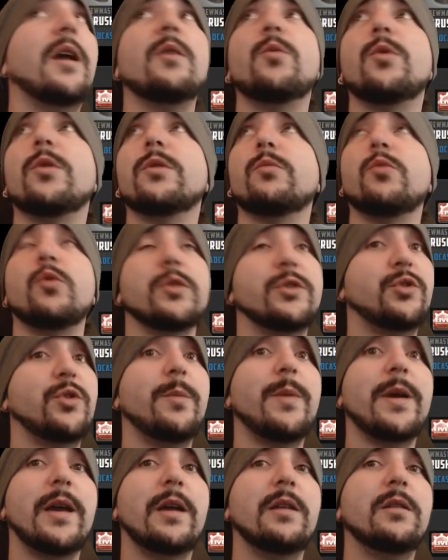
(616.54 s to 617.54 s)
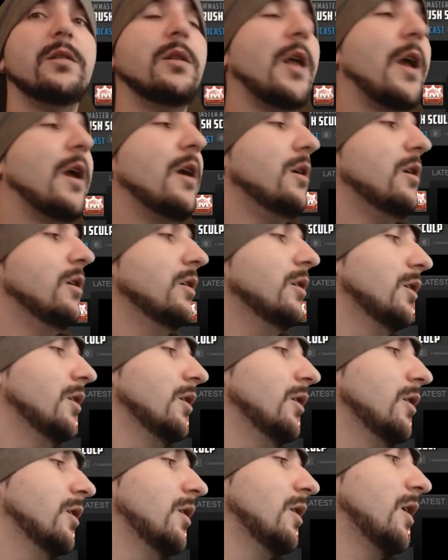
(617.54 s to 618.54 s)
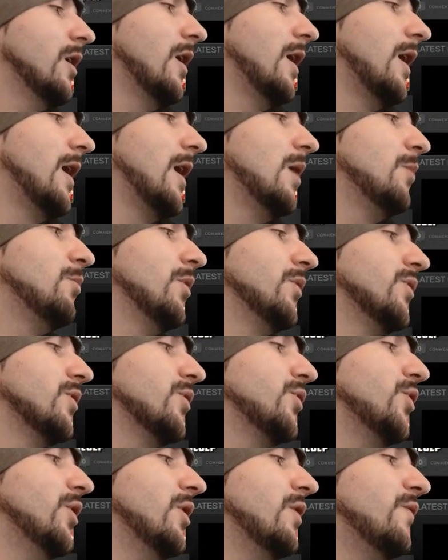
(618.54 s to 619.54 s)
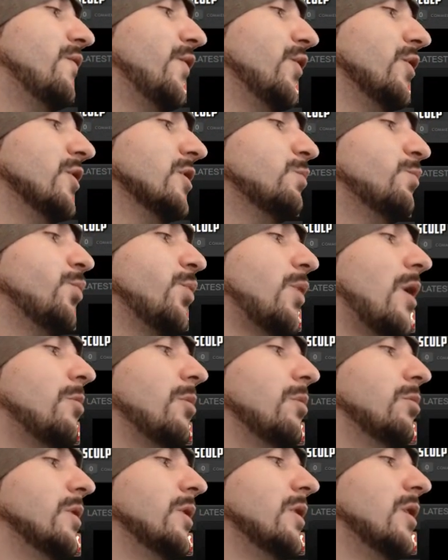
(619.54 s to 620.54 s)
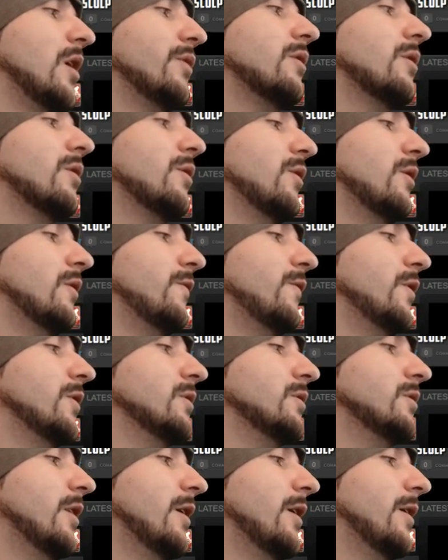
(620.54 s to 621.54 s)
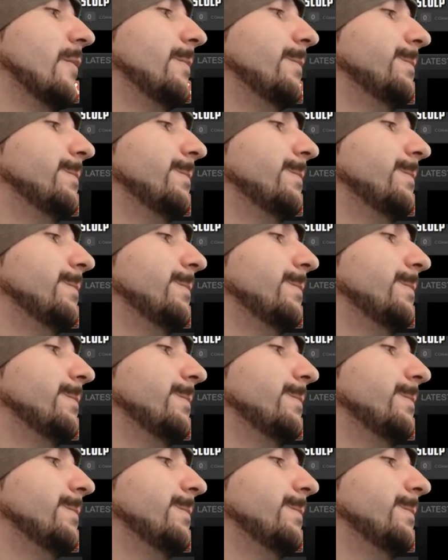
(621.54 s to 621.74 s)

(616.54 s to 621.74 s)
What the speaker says: we'll stream again today. But the 31st probably not the 31st. Yeah.